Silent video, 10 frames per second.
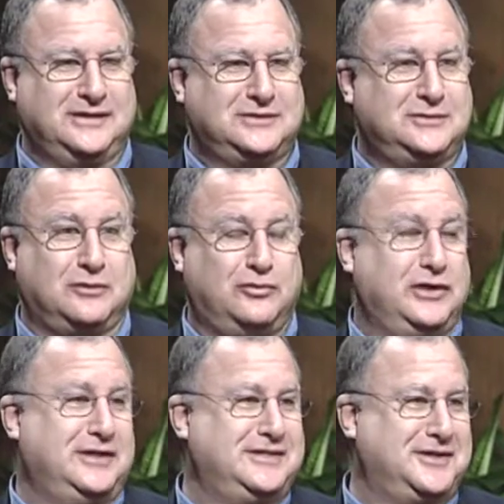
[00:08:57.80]
is a
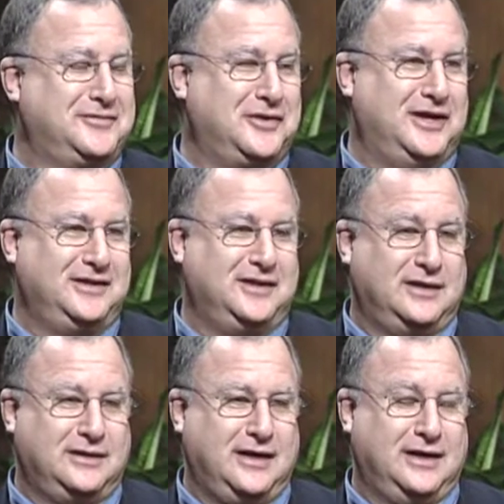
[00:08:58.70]
really dear friend,
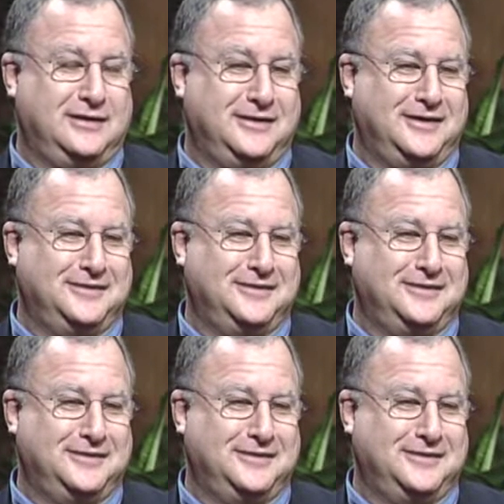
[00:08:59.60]
and